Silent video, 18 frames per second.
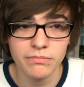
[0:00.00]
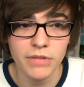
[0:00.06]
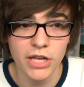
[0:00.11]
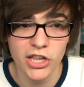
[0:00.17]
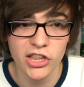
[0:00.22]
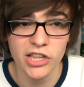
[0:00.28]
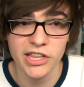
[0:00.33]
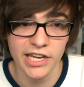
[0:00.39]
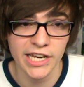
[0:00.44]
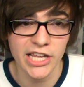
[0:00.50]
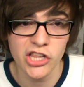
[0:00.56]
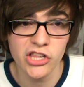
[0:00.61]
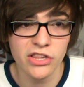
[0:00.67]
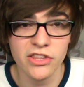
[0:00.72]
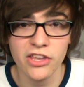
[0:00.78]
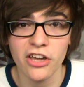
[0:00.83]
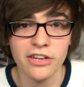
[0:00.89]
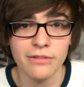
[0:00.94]
It's a
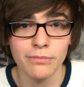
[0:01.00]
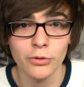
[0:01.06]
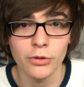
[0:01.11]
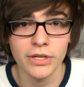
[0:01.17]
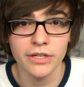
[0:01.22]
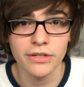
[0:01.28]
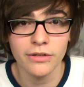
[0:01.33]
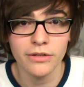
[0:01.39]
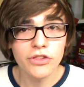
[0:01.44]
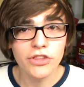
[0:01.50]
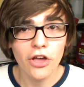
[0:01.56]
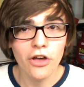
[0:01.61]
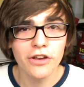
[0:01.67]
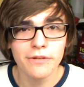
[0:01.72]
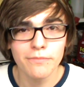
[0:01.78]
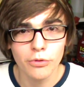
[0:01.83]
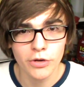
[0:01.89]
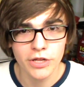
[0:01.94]
delicious turning point. And
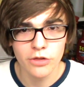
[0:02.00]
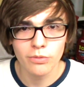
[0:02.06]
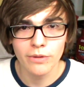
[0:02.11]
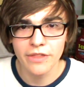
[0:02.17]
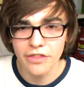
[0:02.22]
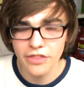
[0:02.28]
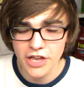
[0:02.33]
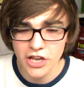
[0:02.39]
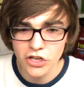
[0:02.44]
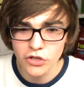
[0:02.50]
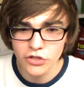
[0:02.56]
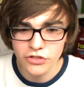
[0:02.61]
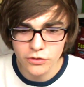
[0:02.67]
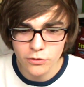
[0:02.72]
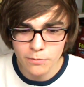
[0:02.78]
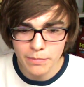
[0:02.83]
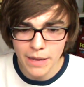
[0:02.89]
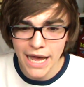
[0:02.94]
turning points, whether they're good
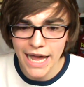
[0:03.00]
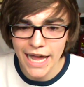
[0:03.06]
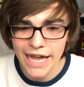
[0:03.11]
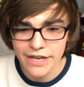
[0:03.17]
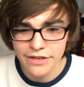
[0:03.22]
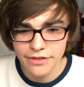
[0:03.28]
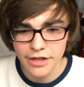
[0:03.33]
or bad,